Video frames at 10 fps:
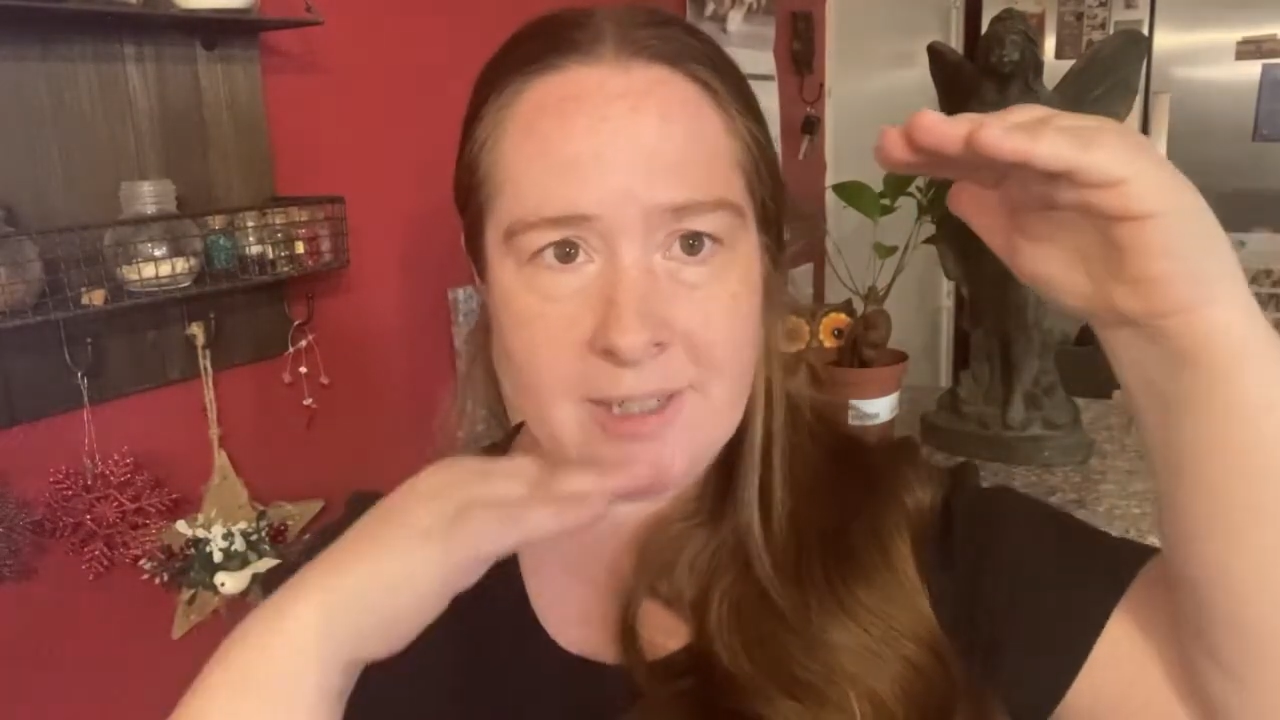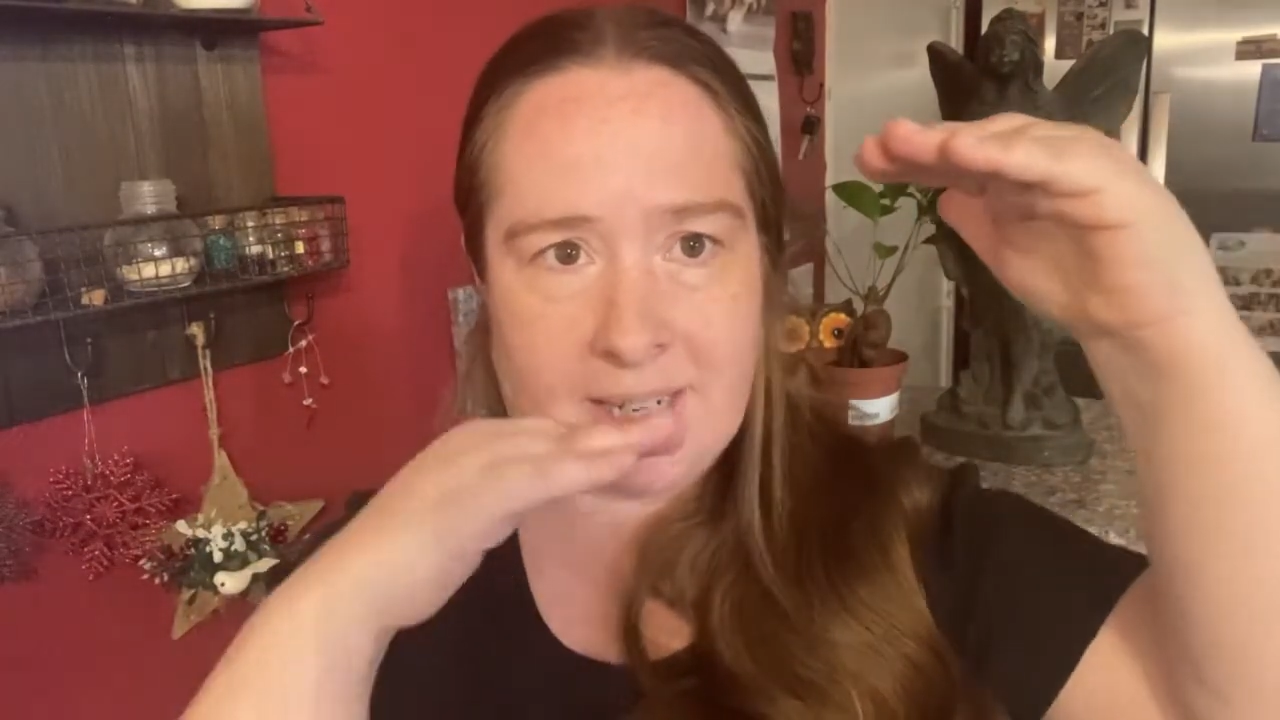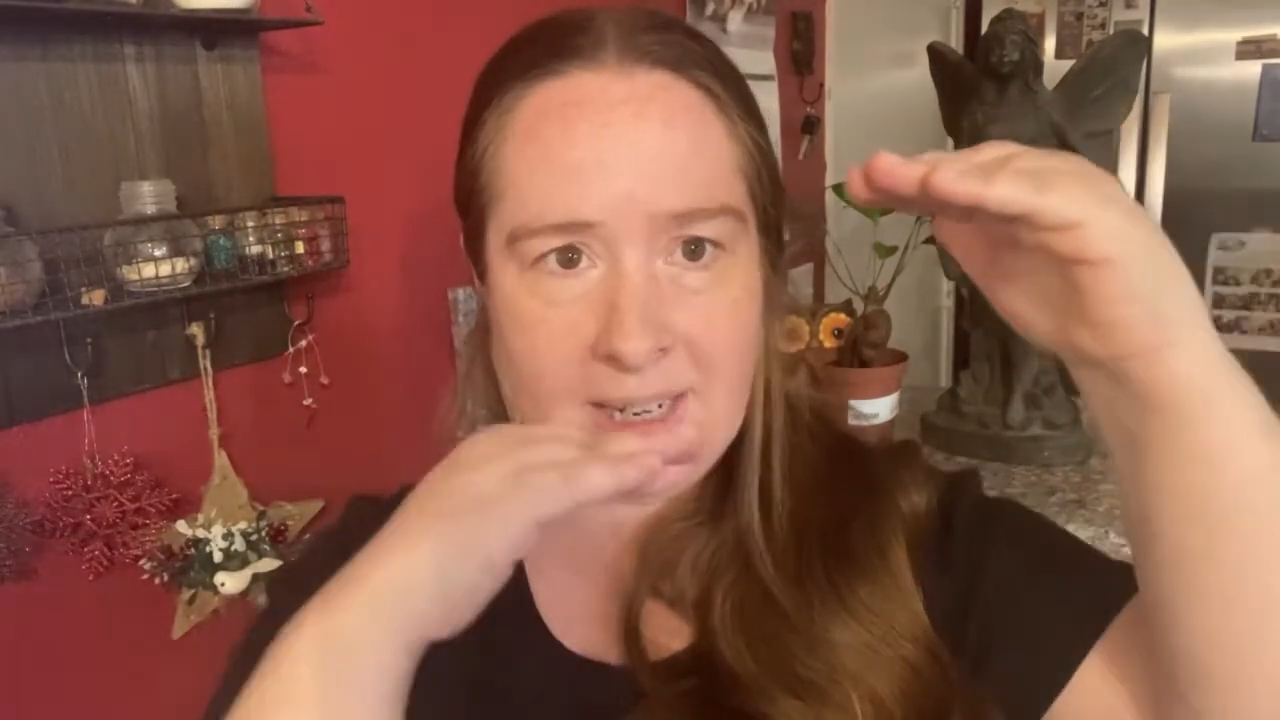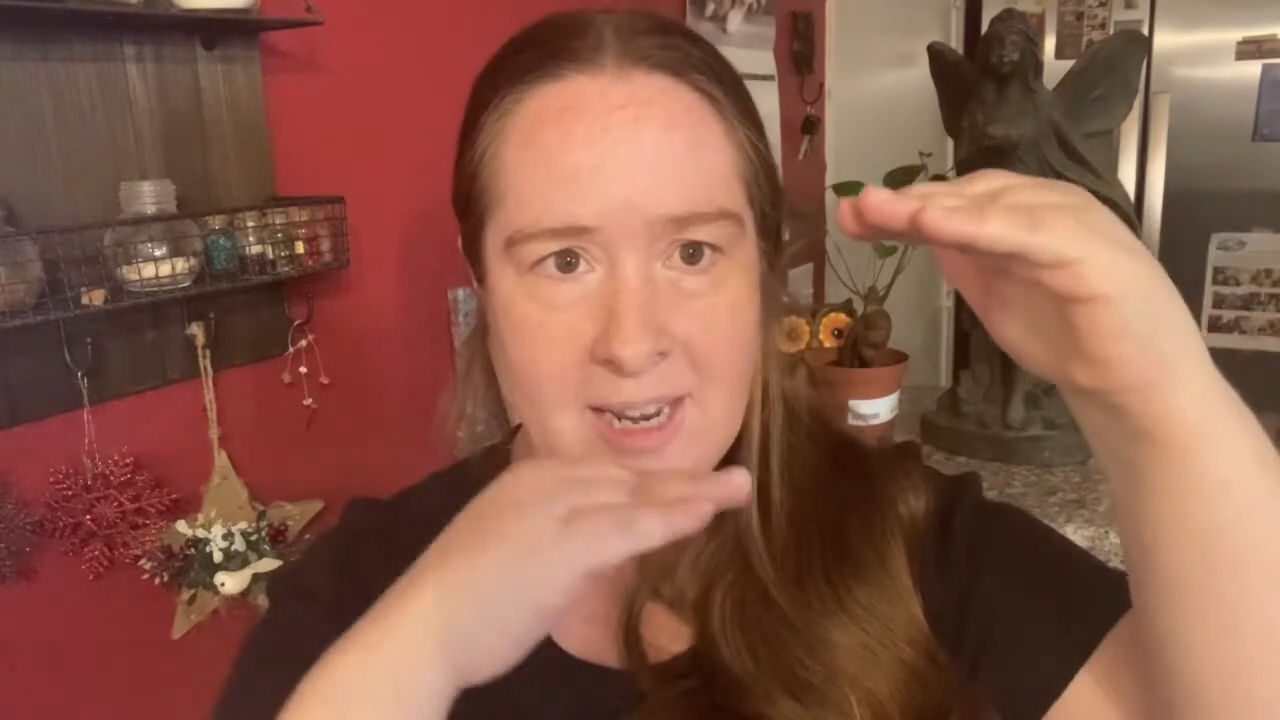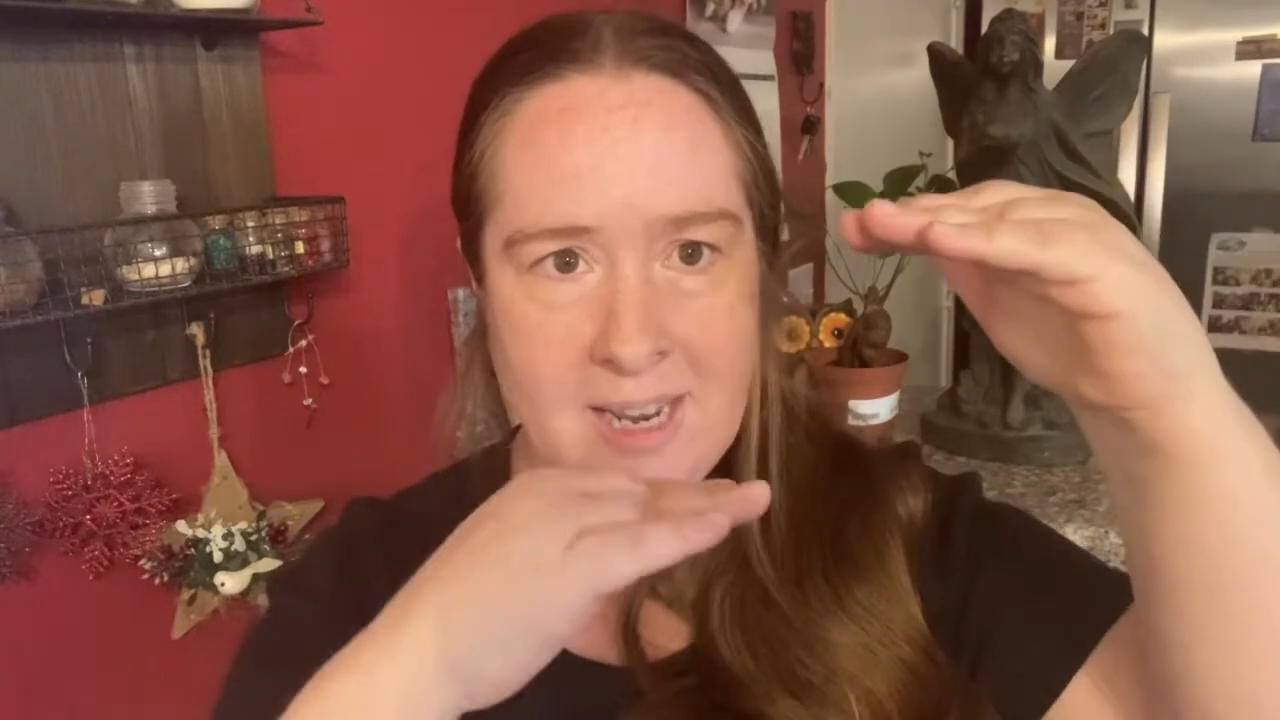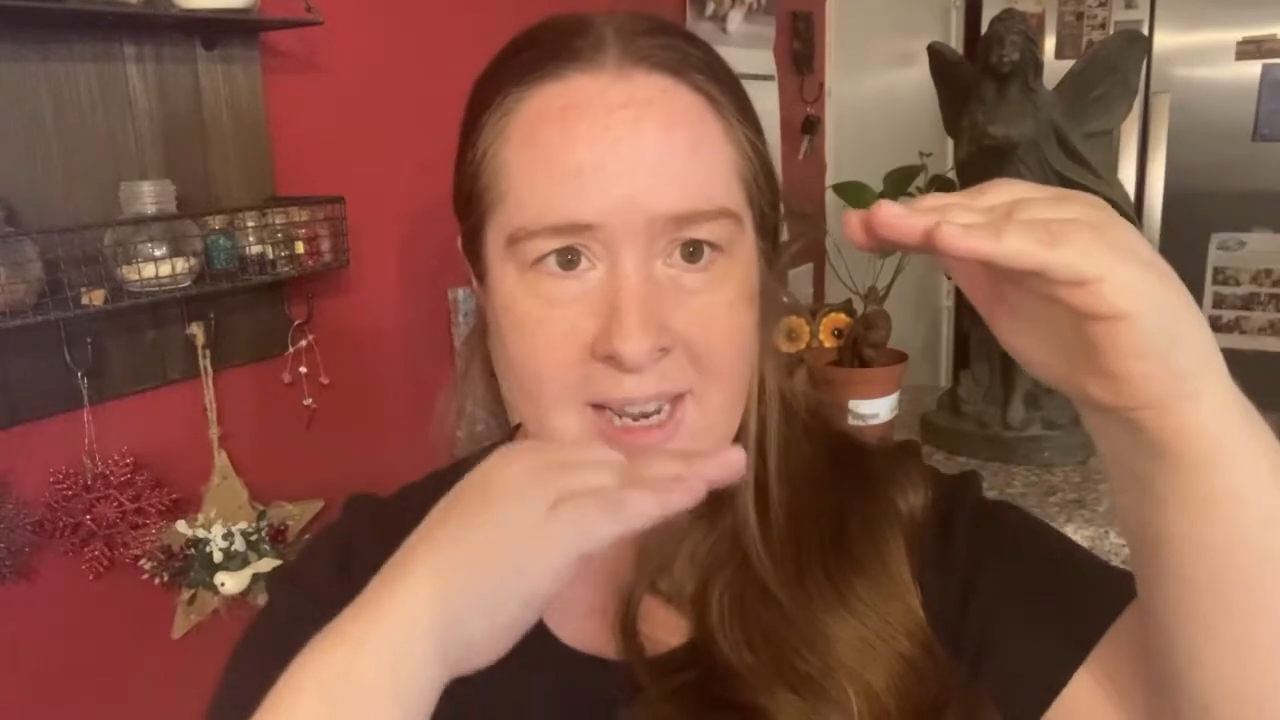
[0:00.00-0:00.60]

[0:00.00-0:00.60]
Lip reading: and